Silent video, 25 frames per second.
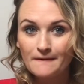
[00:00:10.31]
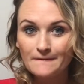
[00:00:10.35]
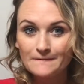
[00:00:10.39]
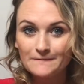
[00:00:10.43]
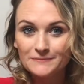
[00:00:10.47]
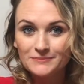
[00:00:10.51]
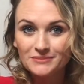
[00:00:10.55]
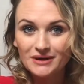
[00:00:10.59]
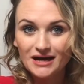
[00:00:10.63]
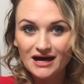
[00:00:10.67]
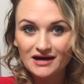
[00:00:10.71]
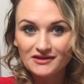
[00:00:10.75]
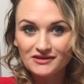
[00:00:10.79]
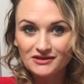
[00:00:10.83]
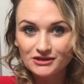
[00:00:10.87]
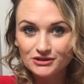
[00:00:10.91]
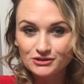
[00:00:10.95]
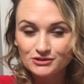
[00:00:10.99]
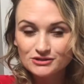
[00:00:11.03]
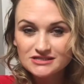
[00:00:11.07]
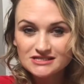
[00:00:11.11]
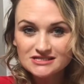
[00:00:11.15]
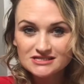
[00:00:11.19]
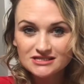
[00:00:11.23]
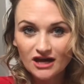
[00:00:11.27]
by the
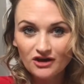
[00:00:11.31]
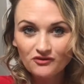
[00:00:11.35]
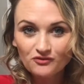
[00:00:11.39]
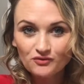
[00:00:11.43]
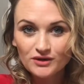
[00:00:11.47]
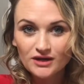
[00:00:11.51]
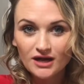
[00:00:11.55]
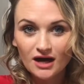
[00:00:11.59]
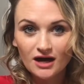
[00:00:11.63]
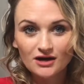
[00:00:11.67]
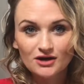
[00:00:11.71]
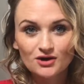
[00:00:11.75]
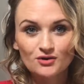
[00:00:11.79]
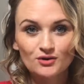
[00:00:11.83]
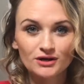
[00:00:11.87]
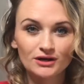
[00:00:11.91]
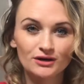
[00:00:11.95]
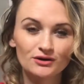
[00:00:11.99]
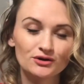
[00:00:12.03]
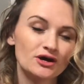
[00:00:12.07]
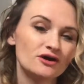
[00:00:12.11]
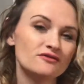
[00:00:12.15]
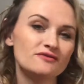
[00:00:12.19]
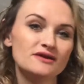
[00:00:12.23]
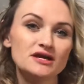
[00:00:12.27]
little stuff we got going
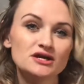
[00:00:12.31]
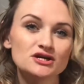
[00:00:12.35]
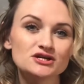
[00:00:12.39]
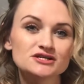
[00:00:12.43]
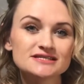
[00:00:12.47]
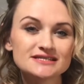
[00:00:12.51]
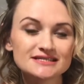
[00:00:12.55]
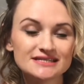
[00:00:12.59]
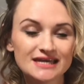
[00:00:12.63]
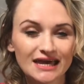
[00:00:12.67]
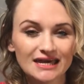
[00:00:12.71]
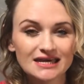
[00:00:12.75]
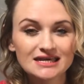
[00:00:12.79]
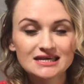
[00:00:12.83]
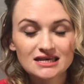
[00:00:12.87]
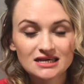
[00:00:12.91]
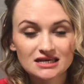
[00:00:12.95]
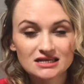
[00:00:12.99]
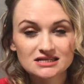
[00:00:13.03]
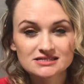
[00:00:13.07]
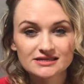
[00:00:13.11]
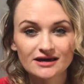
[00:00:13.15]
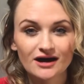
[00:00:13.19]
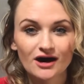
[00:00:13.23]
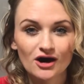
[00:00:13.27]
on over here, today
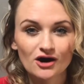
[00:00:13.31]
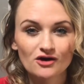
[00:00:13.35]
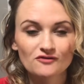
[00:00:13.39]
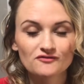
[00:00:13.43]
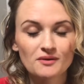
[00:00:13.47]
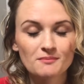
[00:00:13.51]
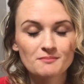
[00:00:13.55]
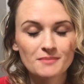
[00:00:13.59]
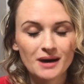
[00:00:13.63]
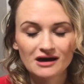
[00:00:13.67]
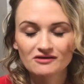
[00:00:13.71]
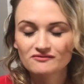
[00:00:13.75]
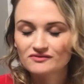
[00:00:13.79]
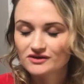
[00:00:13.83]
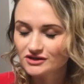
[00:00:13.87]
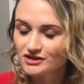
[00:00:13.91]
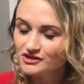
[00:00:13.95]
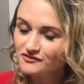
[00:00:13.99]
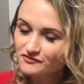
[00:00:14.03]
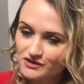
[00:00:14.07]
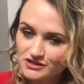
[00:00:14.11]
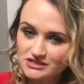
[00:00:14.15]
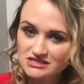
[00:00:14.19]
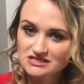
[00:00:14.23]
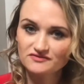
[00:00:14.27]
kicks off my
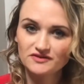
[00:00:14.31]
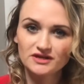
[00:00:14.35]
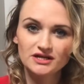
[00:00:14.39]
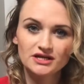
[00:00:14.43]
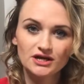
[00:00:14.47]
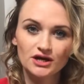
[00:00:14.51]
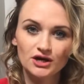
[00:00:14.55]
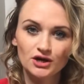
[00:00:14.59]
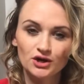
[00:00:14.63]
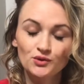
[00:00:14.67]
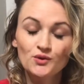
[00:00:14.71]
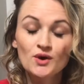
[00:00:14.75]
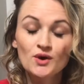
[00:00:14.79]
very first video